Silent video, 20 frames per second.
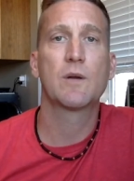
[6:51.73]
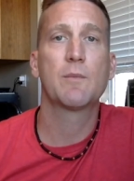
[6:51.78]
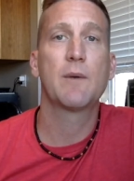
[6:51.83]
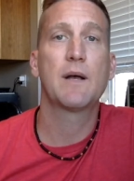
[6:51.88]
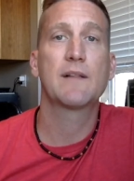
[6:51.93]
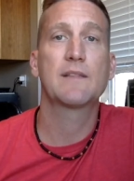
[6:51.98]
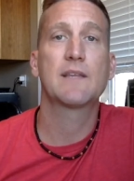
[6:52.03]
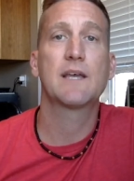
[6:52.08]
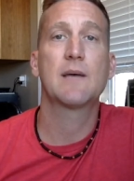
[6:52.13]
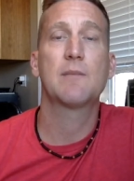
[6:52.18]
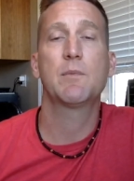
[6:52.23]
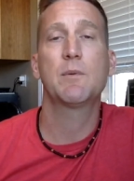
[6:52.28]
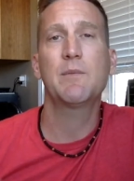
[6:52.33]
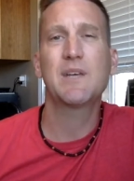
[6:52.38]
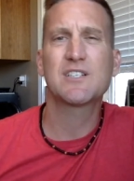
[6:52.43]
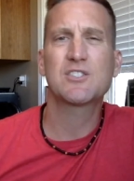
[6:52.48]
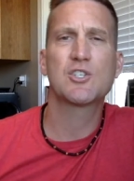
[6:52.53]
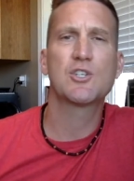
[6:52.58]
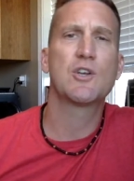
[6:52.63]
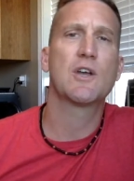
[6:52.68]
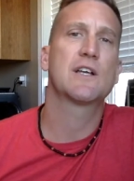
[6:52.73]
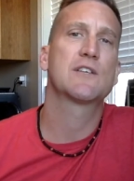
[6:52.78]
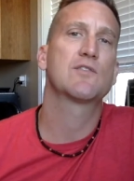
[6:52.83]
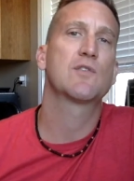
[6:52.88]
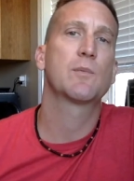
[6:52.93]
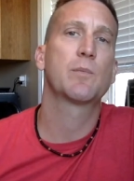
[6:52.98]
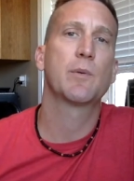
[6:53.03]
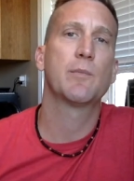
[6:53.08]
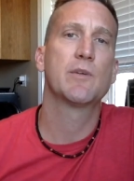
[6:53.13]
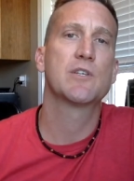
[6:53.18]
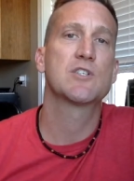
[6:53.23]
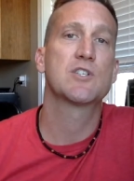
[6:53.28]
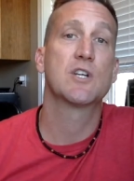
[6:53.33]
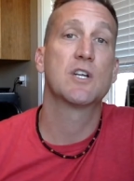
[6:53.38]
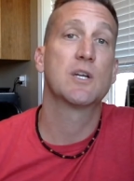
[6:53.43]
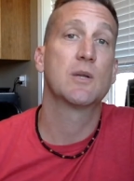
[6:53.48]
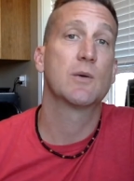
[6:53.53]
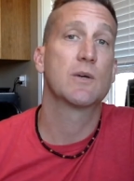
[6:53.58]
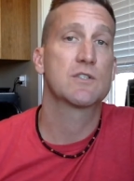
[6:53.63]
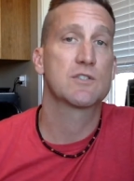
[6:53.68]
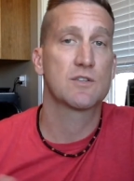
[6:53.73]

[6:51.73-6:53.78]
about that, but make sure you ask for permission anyway.